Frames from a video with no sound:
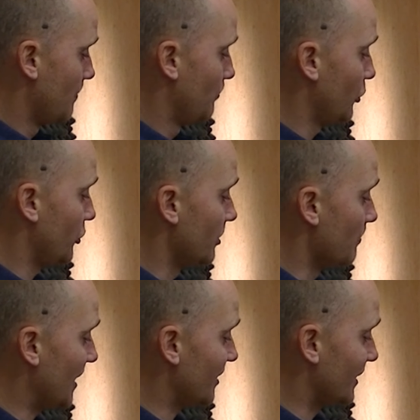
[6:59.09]
Push the
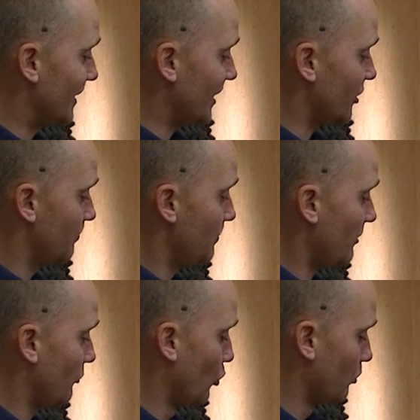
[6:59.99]
magazine catch back
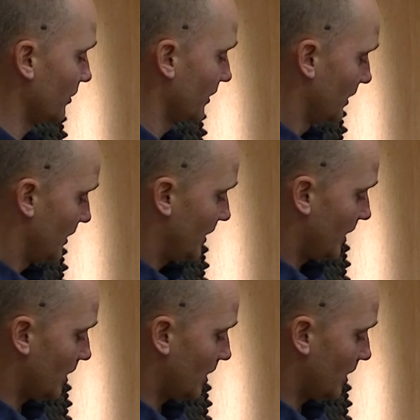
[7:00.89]
forward, and